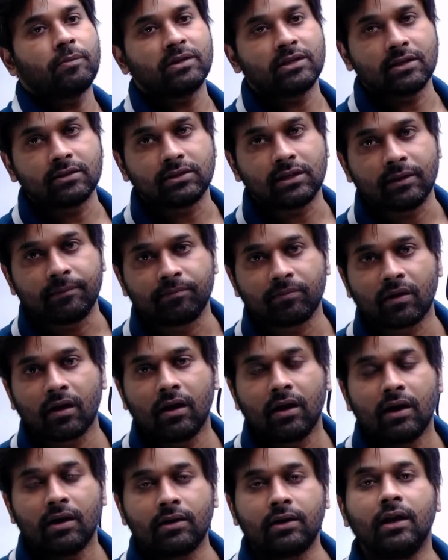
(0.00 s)
emergency
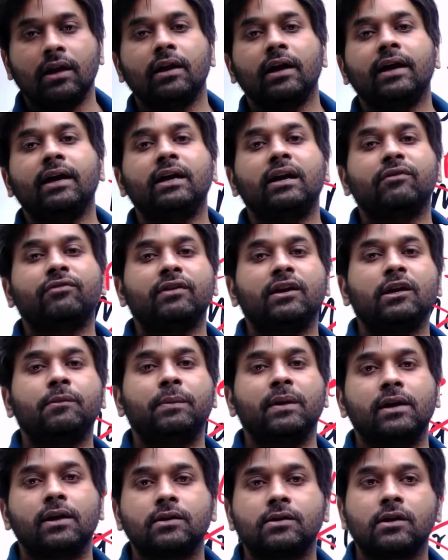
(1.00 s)
till indefinite
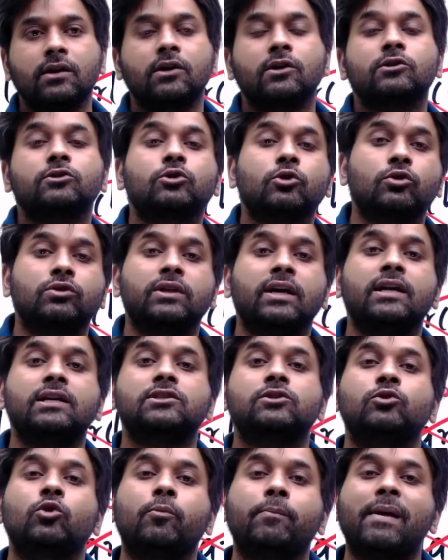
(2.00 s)
period. So there is
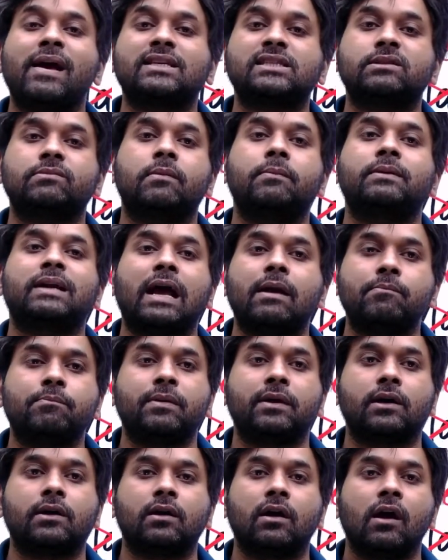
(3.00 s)
no maximum time
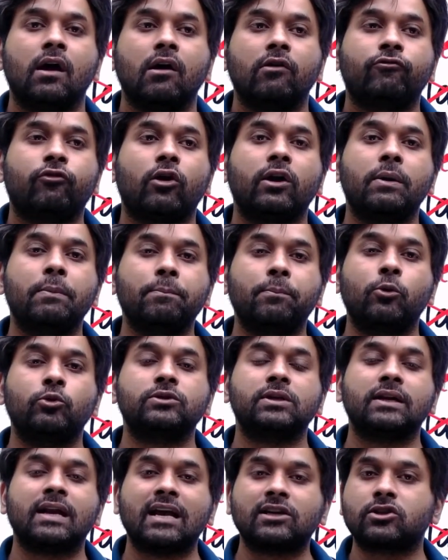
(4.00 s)
period for
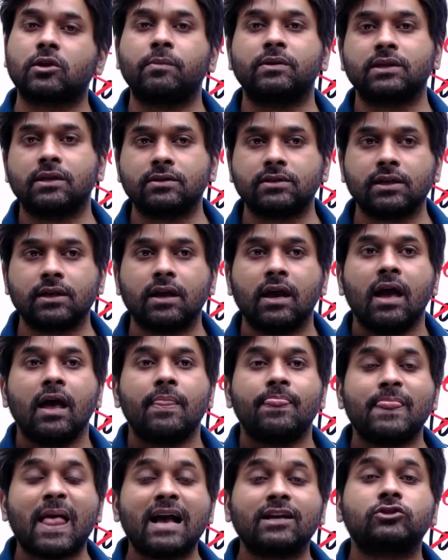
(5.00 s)
imposing national emergency.
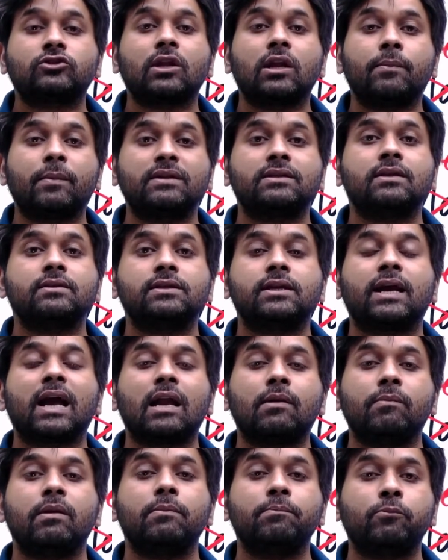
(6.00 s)
National emergency
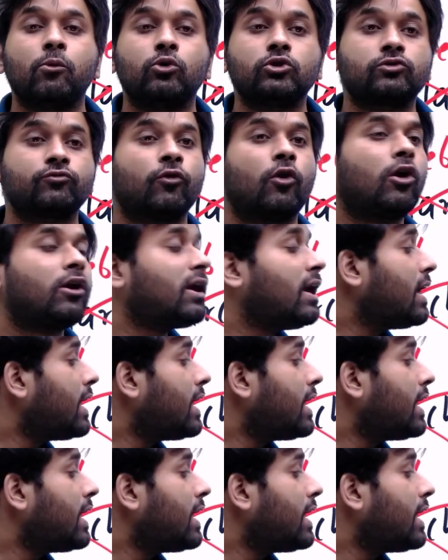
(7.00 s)
can be imposed for